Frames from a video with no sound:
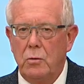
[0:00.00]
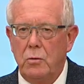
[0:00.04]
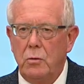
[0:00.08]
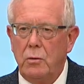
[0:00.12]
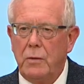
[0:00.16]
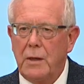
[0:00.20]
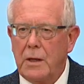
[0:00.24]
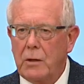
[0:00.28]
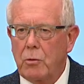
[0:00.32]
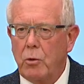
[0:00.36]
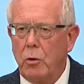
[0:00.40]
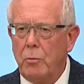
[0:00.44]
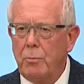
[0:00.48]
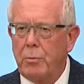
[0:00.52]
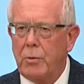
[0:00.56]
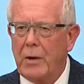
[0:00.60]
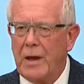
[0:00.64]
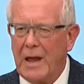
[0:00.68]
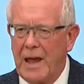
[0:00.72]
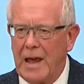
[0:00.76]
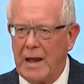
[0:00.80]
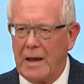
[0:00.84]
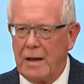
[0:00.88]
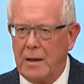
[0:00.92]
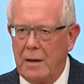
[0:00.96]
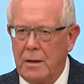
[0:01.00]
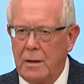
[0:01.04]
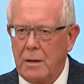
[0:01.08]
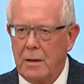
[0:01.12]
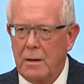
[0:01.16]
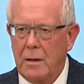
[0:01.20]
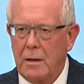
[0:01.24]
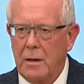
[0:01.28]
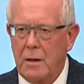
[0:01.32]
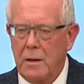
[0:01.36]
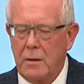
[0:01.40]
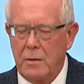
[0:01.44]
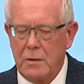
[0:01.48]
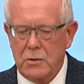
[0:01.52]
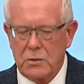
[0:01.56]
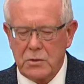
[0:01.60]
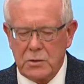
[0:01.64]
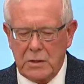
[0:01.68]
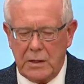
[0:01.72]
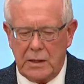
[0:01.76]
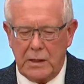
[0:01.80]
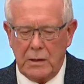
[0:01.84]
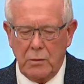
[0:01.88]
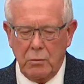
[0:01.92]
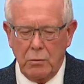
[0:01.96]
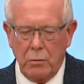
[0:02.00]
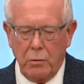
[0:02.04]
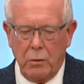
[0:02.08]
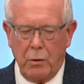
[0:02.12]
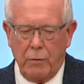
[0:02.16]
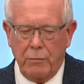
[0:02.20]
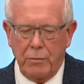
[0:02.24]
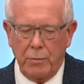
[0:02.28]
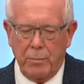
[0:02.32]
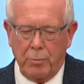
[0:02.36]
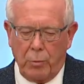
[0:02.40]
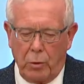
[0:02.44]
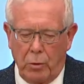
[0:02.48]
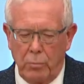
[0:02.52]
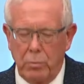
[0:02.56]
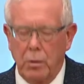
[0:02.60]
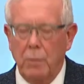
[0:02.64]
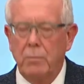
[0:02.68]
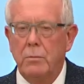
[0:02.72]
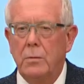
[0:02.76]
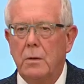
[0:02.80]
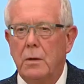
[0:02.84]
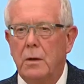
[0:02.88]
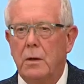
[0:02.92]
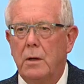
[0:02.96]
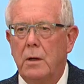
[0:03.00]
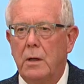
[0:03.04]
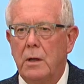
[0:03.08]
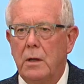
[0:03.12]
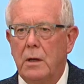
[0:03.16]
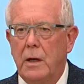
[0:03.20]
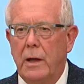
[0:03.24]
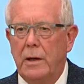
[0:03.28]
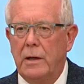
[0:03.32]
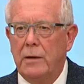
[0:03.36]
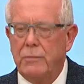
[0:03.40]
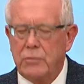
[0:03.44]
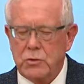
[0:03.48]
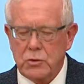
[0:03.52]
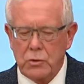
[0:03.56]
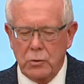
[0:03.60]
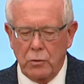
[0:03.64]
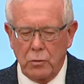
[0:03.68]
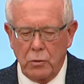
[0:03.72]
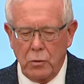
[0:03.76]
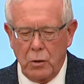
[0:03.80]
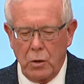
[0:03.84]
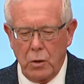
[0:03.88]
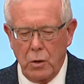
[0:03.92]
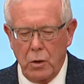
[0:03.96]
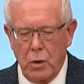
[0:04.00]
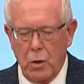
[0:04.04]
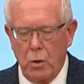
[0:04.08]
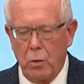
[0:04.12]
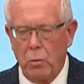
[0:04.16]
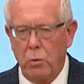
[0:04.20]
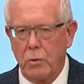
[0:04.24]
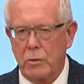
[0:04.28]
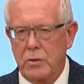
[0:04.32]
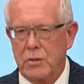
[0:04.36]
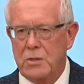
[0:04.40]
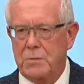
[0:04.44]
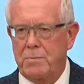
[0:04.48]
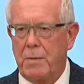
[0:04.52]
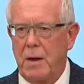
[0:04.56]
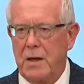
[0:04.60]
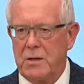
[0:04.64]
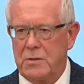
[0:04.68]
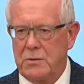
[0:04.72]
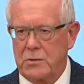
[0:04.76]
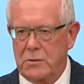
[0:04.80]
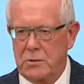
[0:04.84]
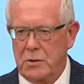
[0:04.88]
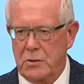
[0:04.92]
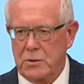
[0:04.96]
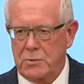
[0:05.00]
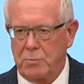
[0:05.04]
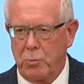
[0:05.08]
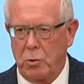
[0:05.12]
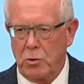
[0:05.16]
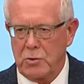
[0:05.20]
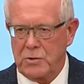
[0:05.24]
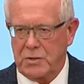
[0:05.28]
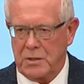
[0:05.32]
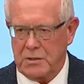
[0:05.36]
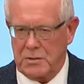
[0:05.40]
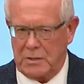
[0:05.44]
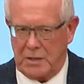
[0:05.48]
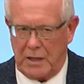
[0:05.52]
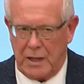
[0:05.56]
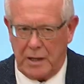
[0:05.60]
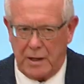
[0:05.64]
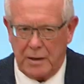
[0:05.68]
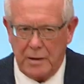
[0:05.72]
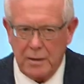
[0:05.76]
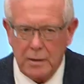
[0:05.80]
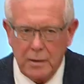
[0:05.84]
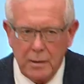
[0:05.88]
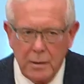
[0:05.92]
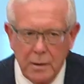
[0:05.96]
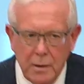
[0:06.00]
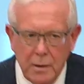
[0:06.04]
Do they comprehend the scale of the problem? And if so, what response has he had?